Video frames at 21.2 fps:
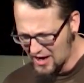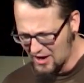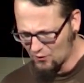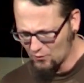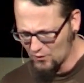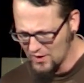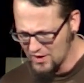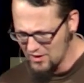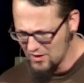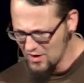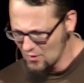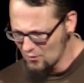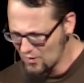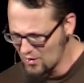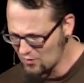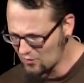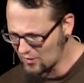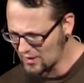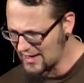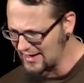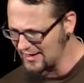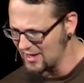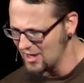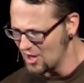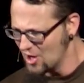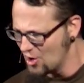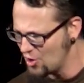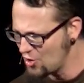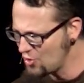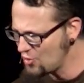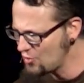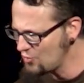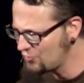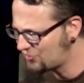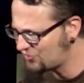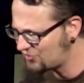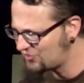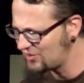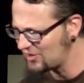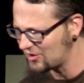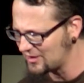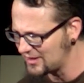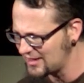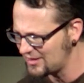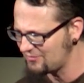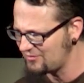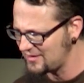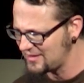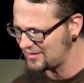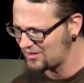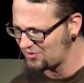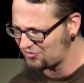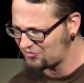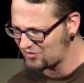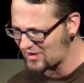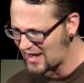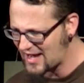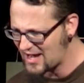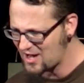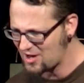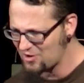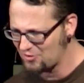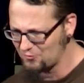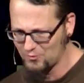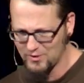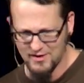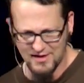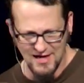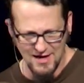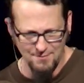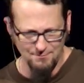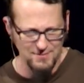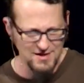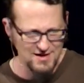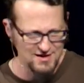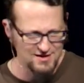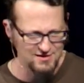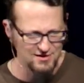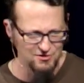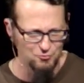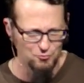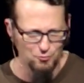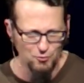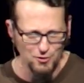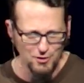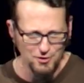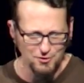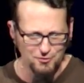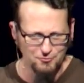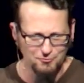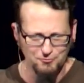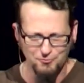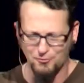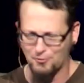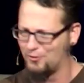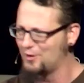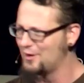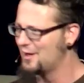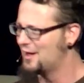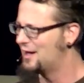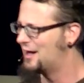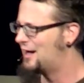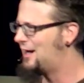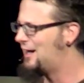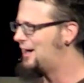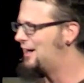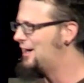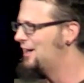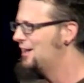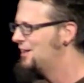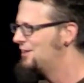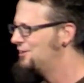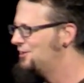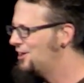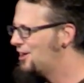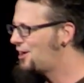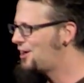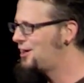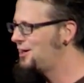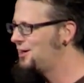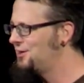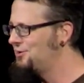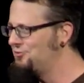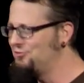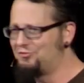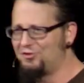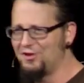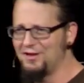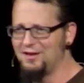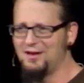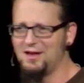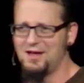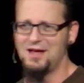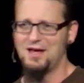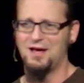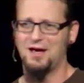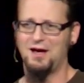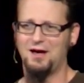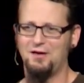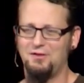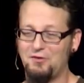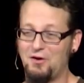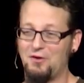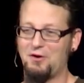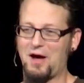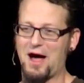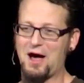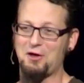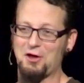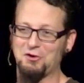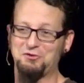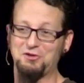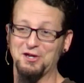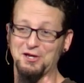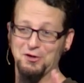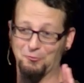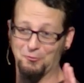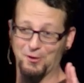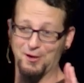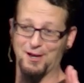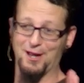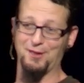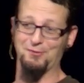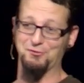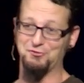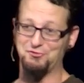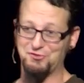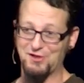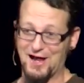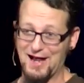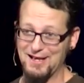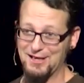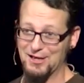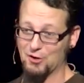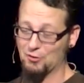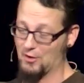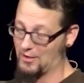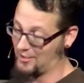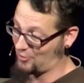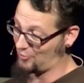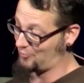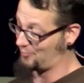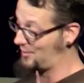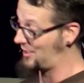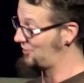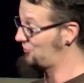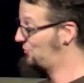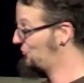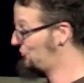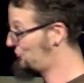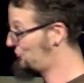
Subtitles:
we were like, who's still living this out? And we kept meeting these wonderful nuns. And I'll tell you one other side note. I know I'm not supposed